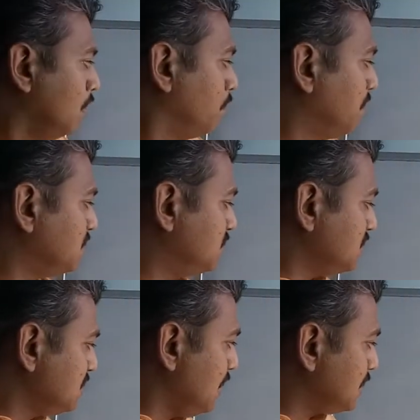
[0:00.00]
But
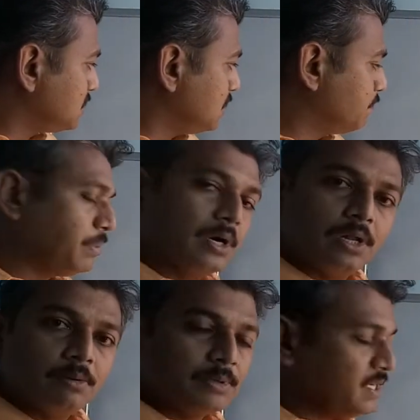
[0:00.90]
this electric
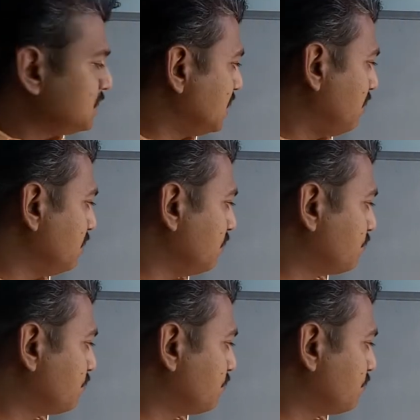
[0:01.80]
bulb is having